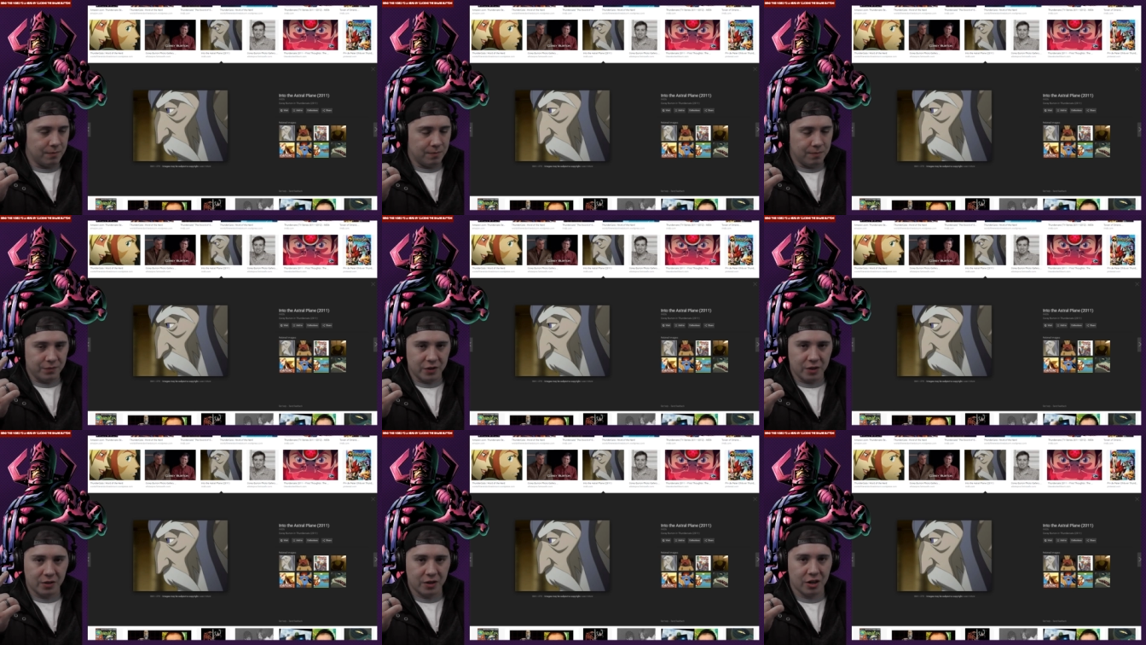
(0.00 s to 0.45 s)

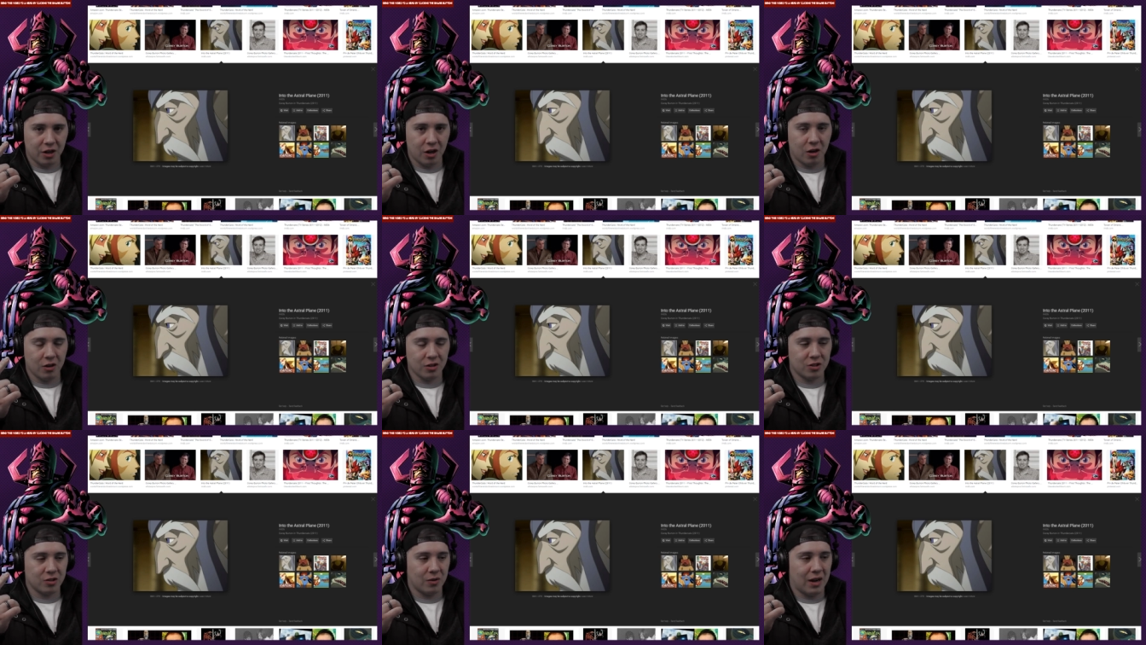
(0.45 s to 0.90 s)
you could
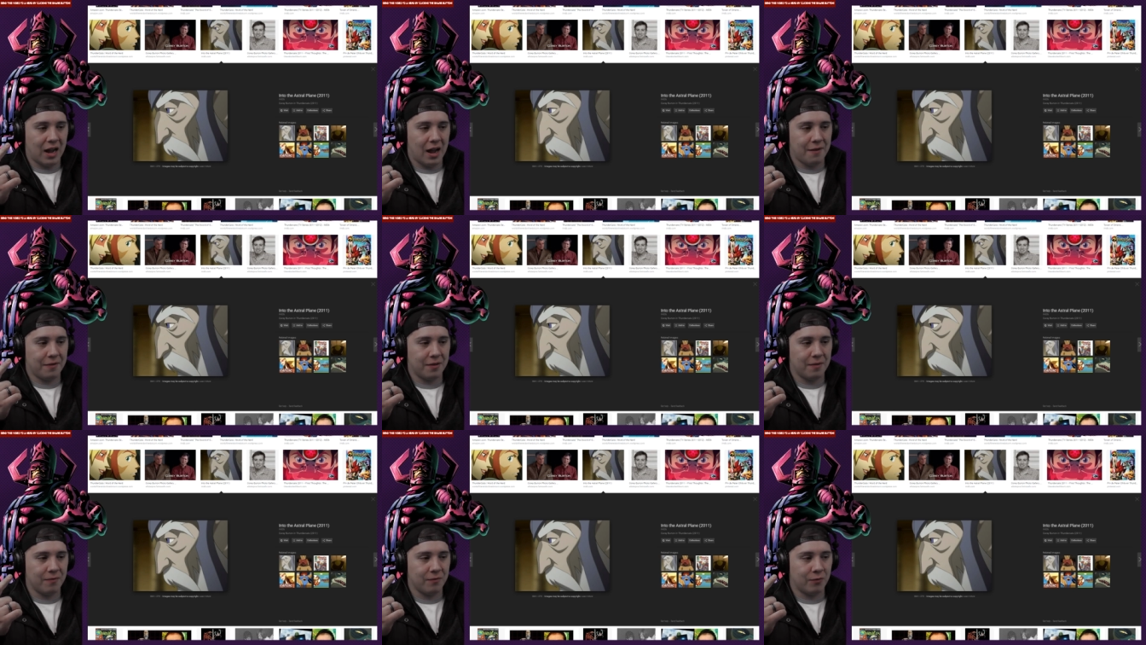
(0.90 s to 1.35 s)
also have
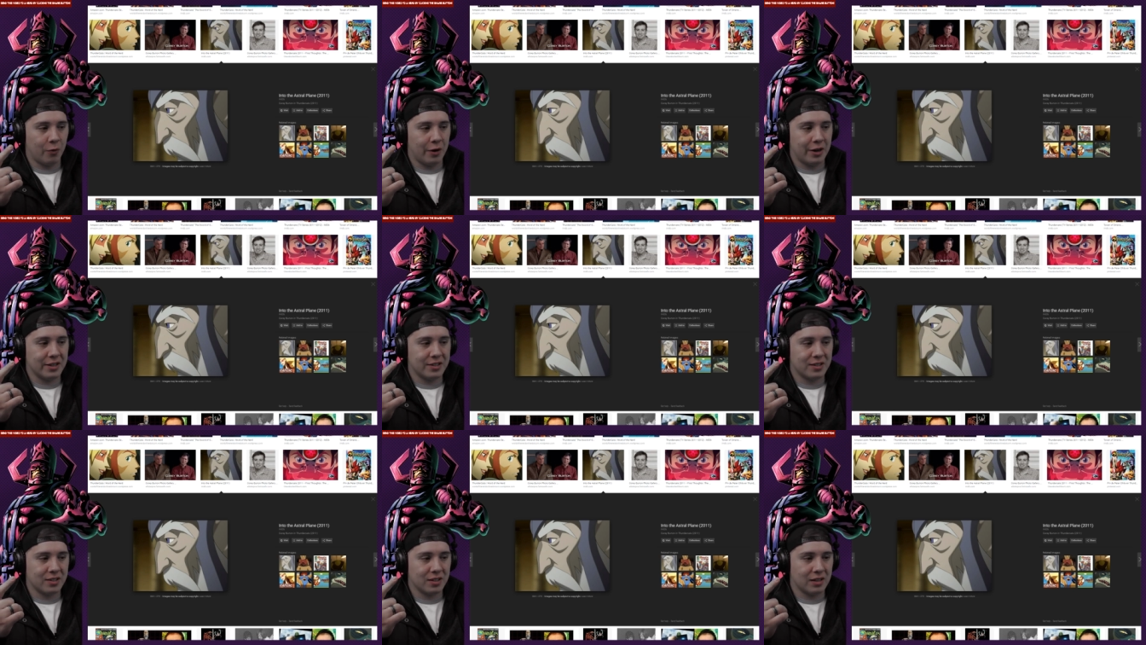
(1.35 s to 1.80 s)
him
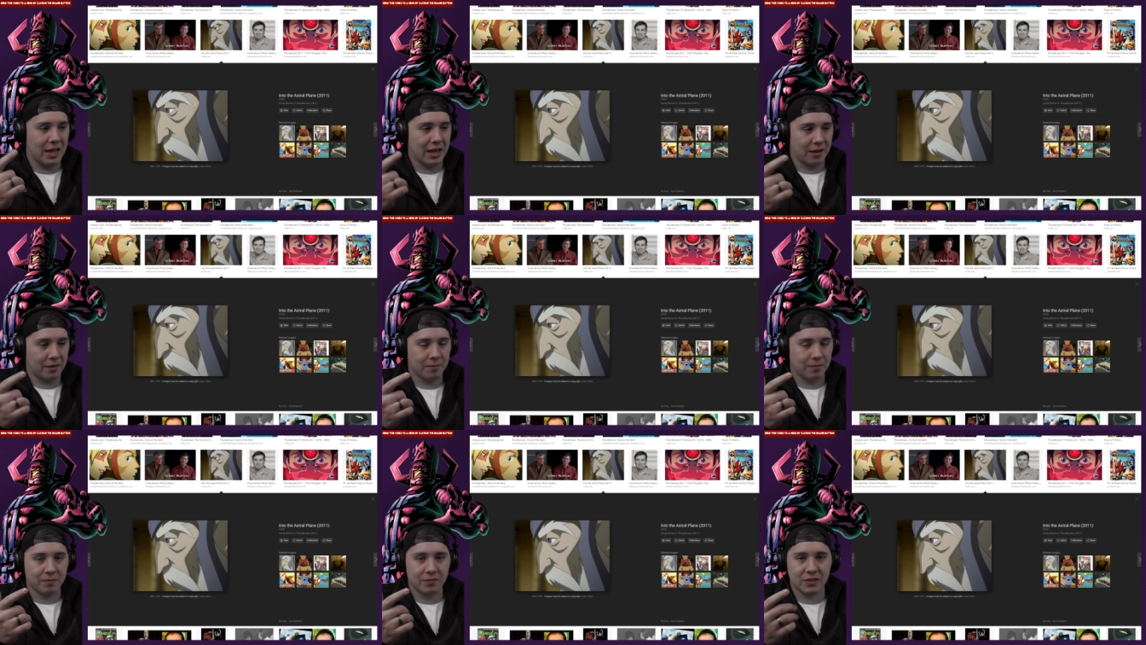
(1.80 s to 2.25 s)
voice like
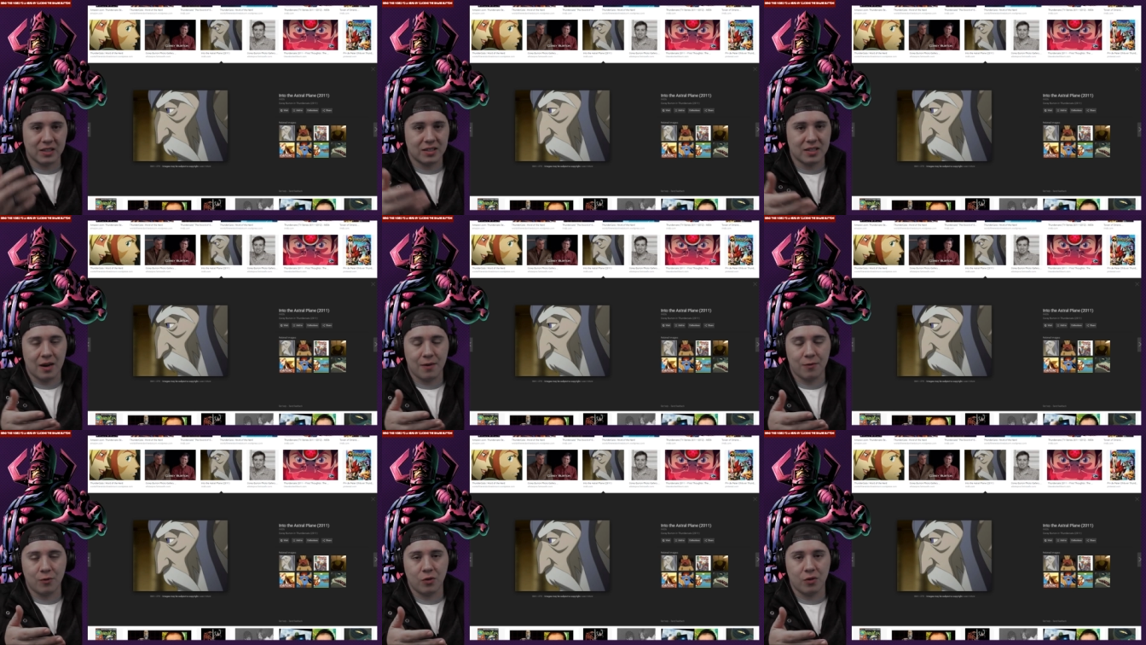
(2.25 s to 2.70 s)

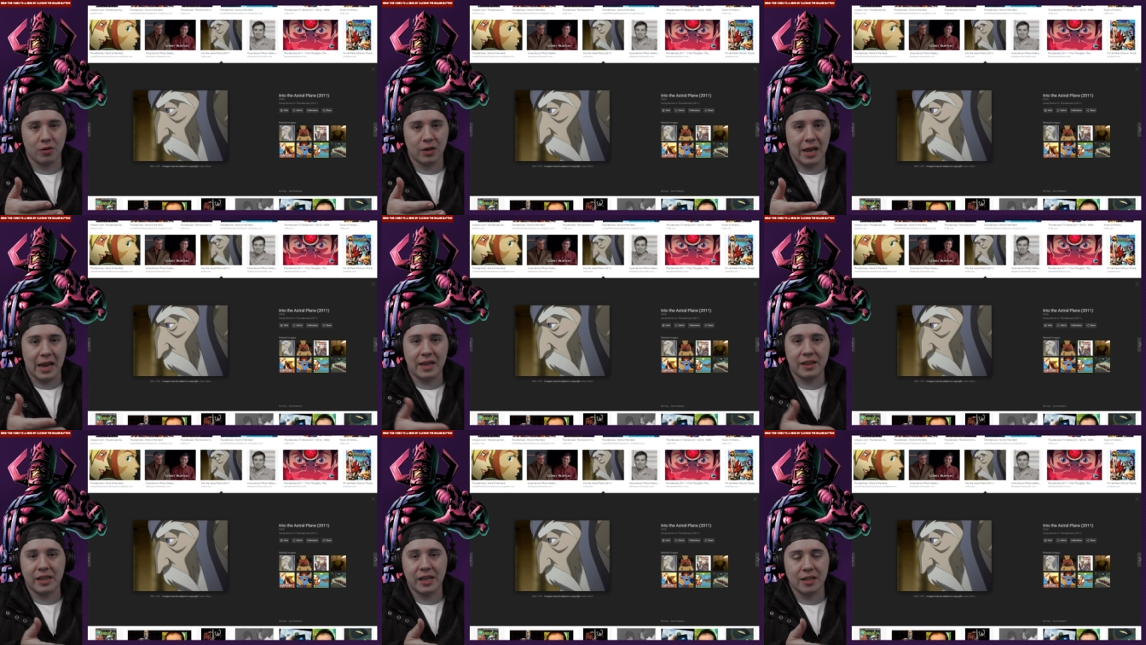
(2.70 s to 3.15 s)
several
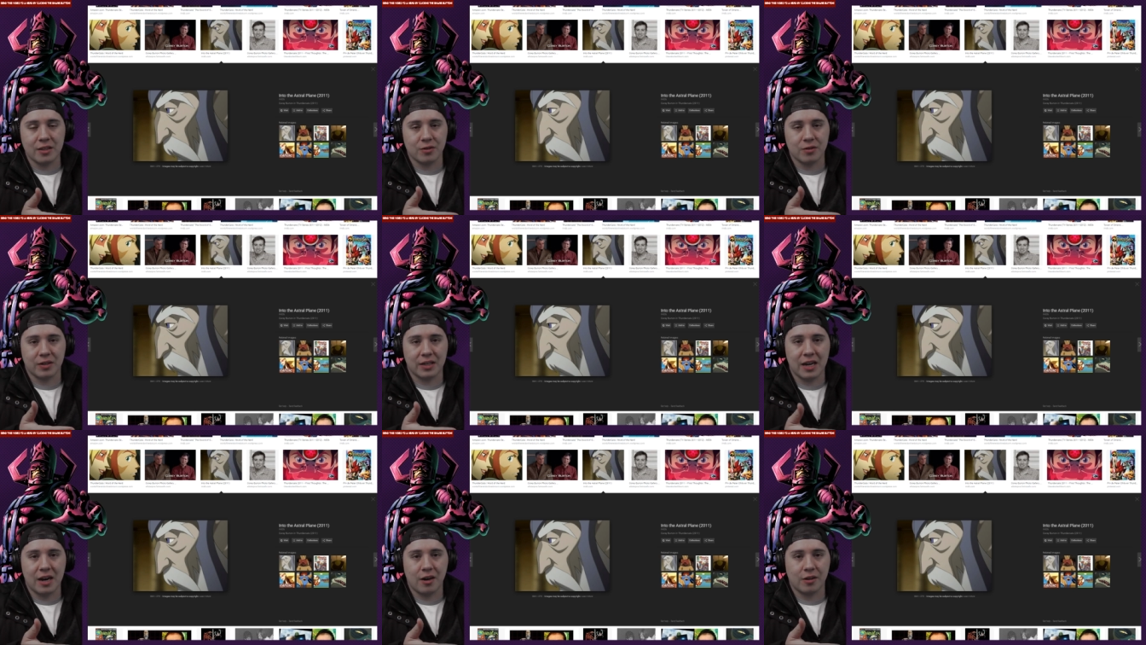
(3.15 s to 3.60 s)
aliens or
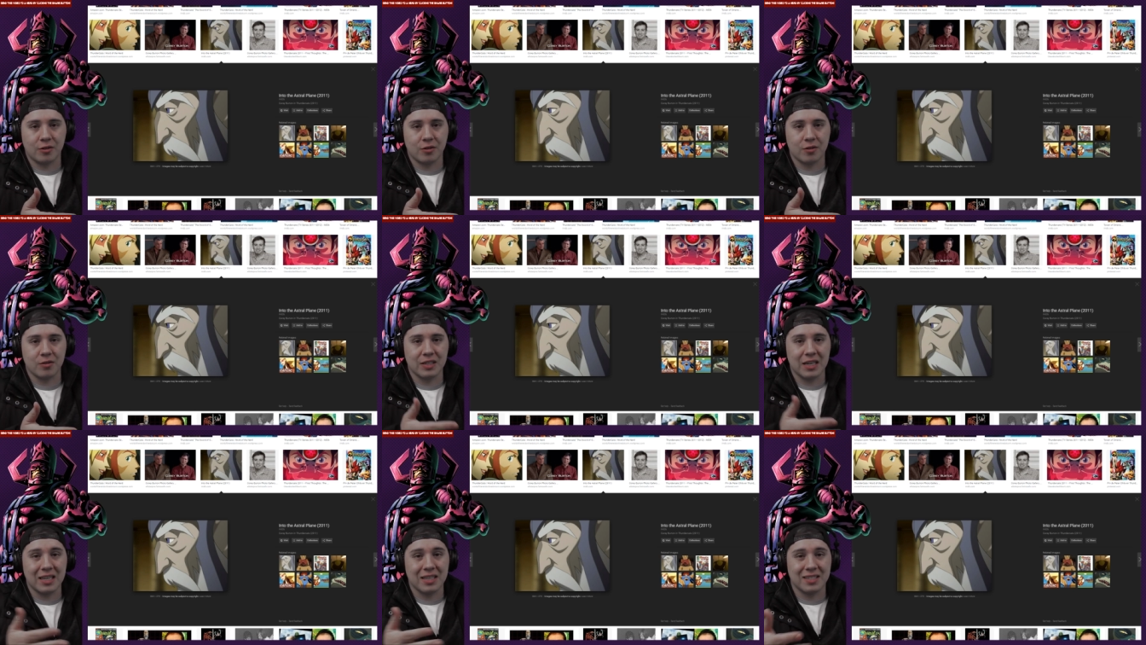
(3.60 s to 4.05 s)
characters
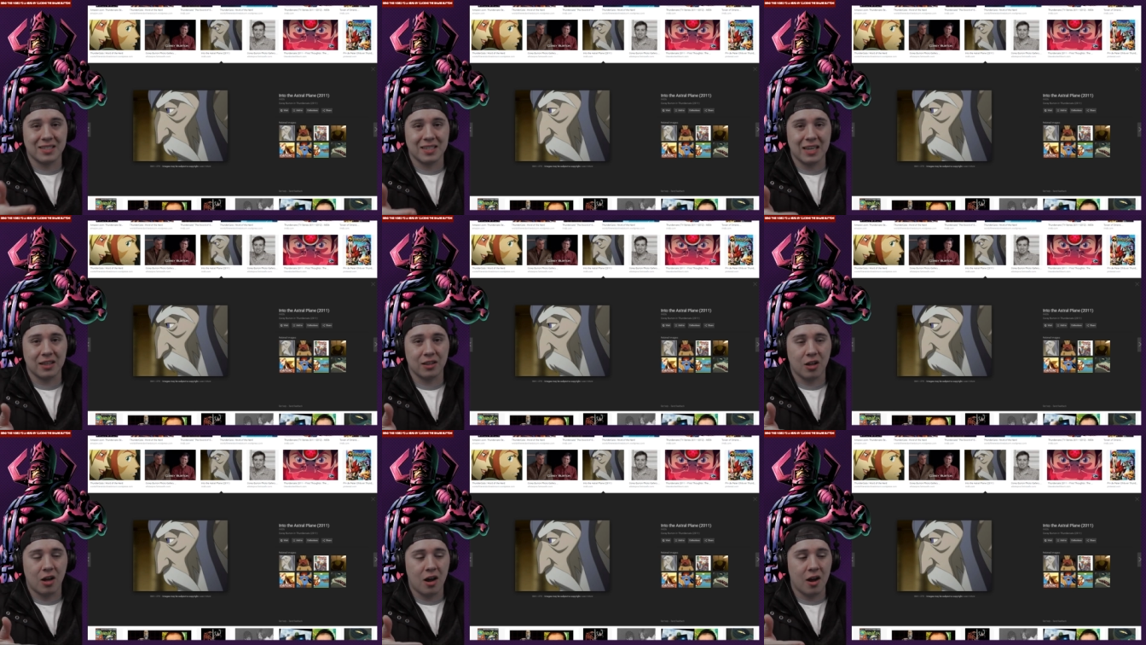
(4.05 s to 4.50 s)
in Zen
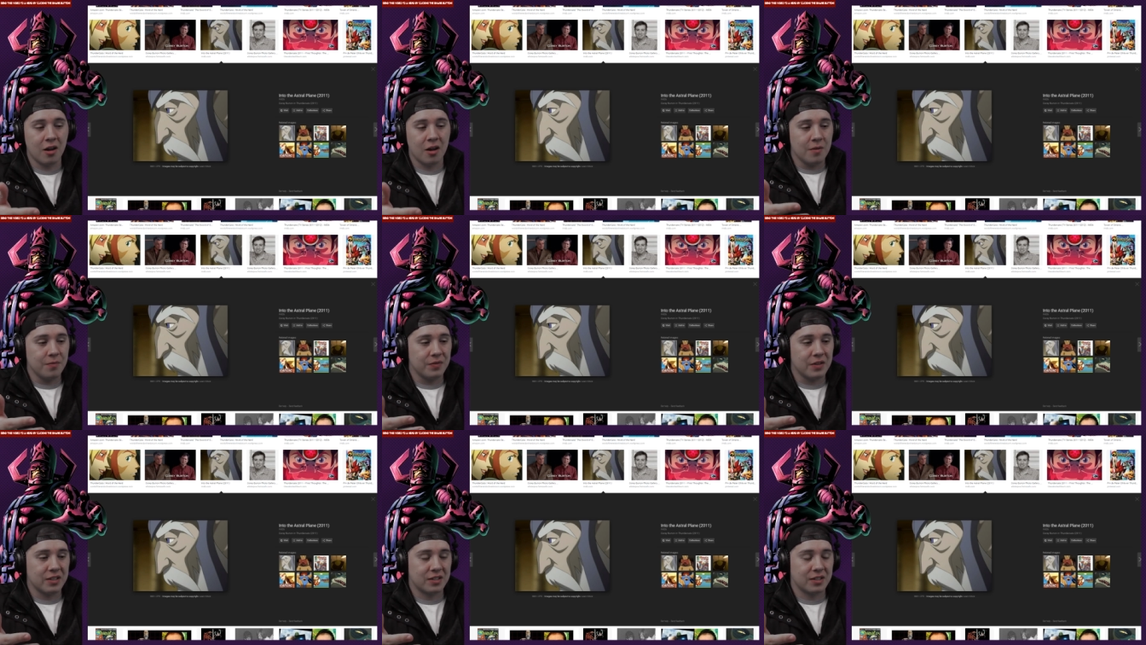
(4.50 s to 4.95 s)
Law.
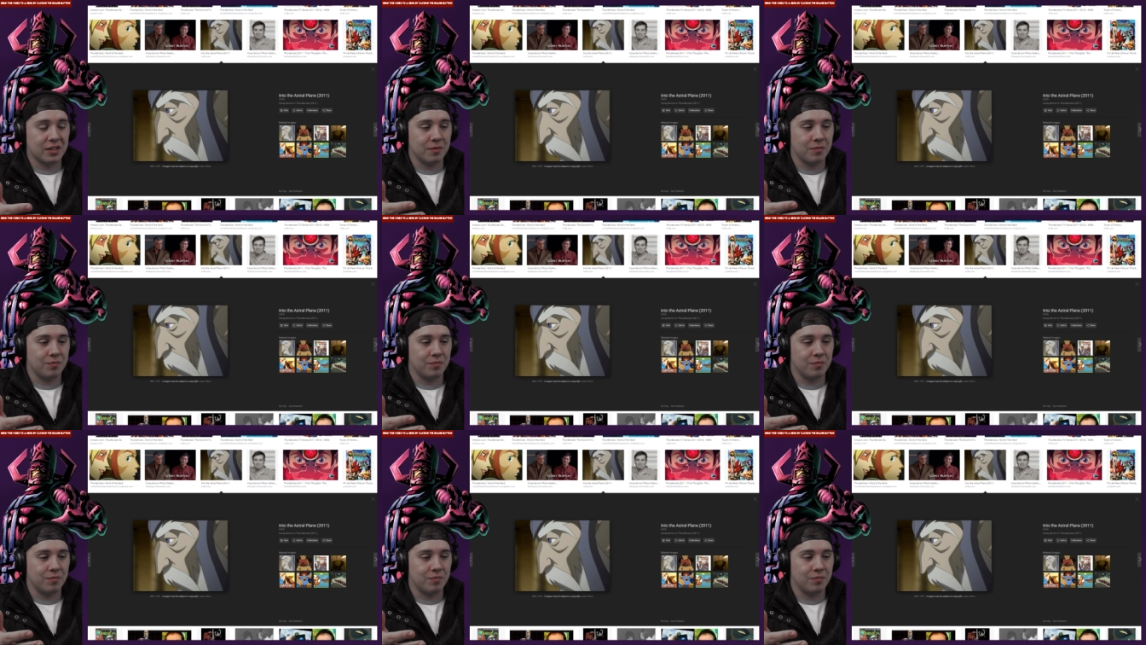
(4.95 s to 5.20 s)
This could